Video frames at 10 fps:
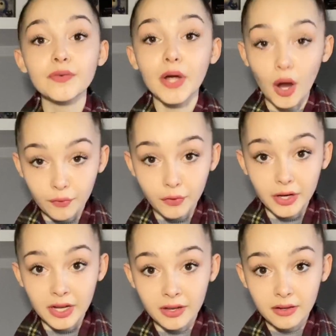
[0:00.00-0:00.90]

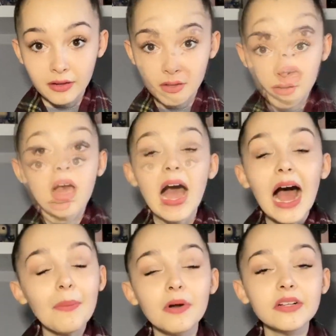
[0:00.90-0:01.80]
recovery.
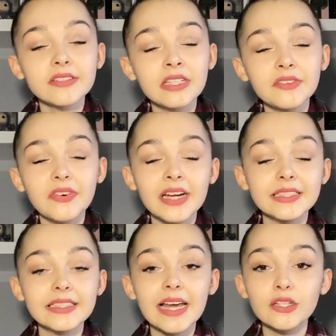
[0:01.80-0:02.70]
I personally find
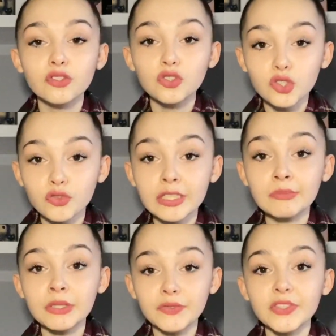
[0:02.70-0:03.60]
it
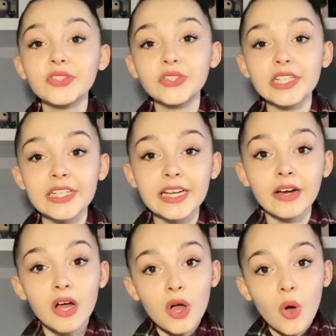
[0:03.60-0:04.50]
extremely frustrating
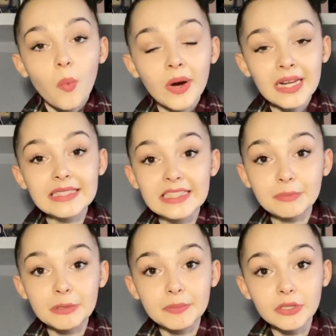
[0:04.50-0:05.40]
when I see
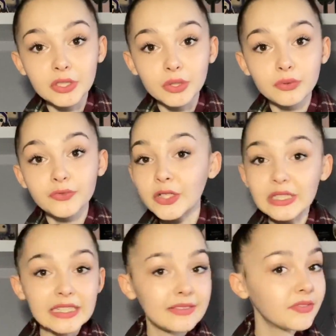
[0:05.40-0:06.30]
people do full
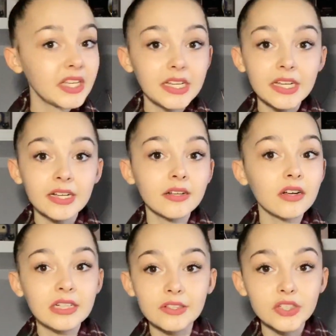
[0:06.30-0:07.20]
days of eating
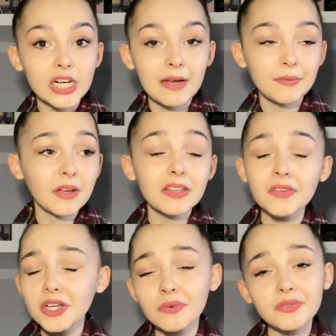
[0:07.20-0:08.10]
on Instagrams because if
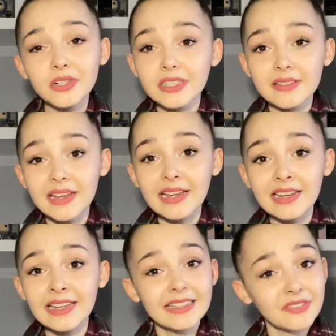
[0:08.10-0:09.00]
you're doing full days of
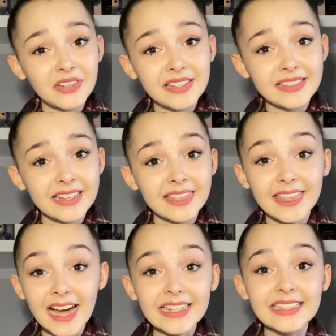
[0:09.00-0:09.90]
eating, let's face it,
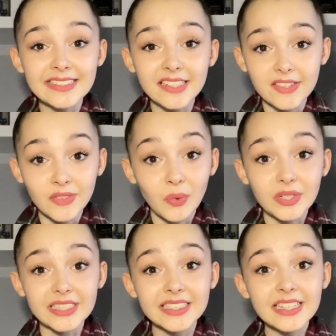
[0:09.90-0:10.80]
that is
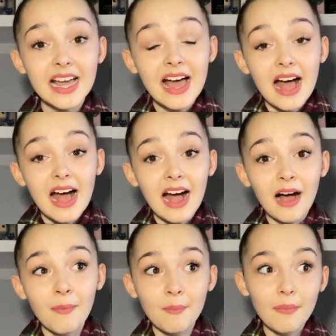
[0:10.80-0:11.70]
disordered.
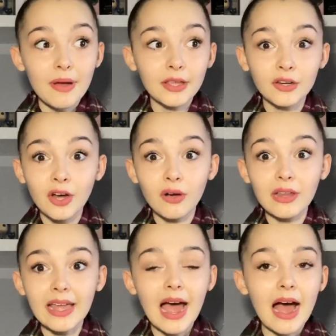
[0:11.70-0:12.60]
Um, you know,
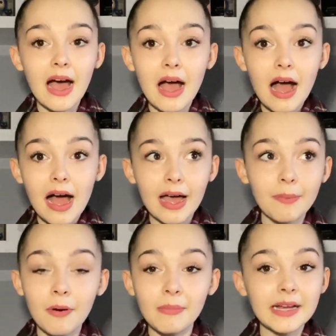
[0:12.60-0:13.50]
like I
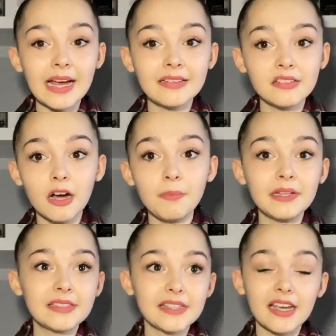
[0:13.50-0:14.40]
put my hands up
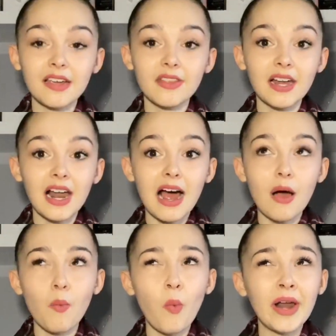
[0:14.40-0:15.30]
and say that
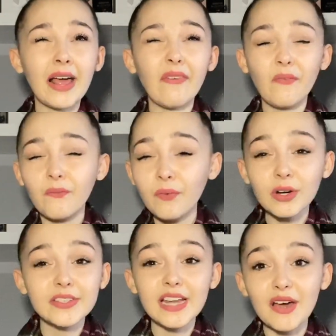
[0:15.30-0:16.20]
when I
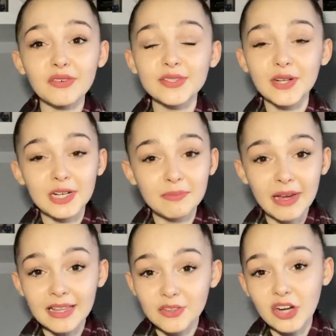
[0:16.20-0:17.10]
first ever started
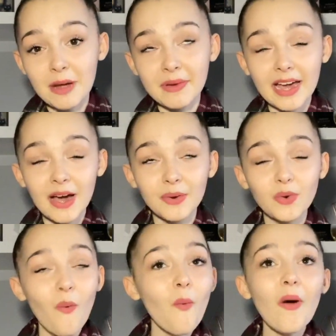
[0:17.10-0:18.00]
my Instagram
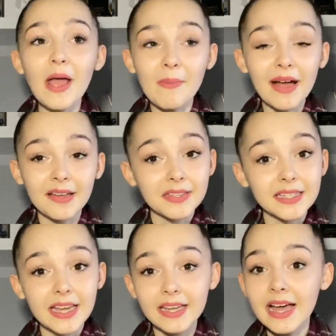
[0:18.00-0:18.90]
account way back in the
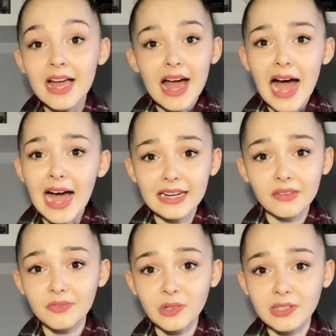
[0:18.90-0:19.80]
day, I
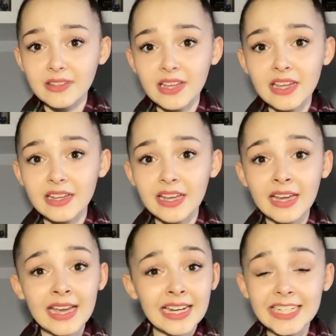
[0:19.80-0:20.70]
did full days of
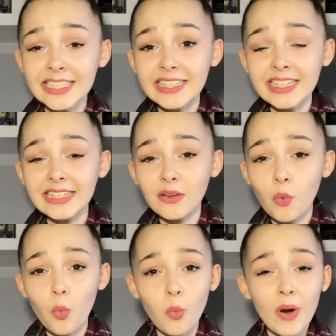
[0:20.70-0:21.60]
eating and I didn't eat
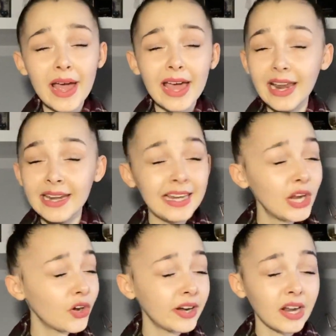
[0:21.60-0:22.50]
way
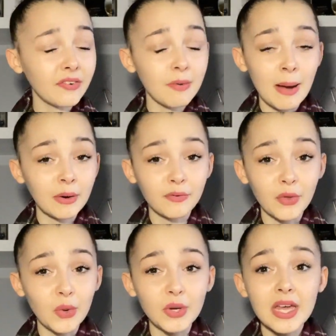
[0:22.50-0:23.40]
near enough amount of
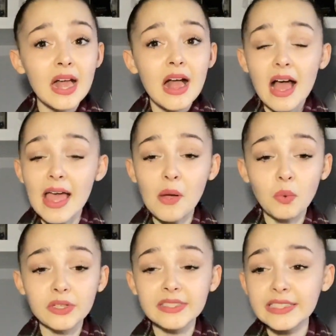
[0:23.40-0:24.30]
food. It
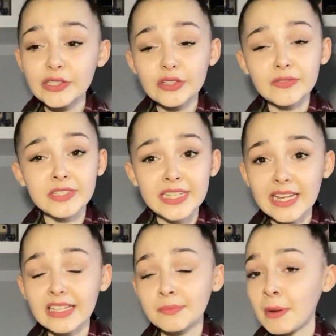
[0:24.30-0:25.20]
was literally
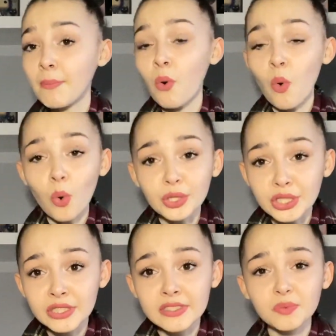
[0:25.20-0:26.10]
ridiculous. My
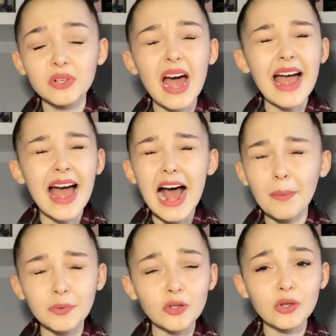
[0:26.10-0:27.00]
portions were
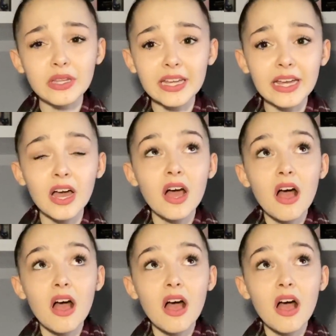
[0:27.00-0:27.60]
absolutely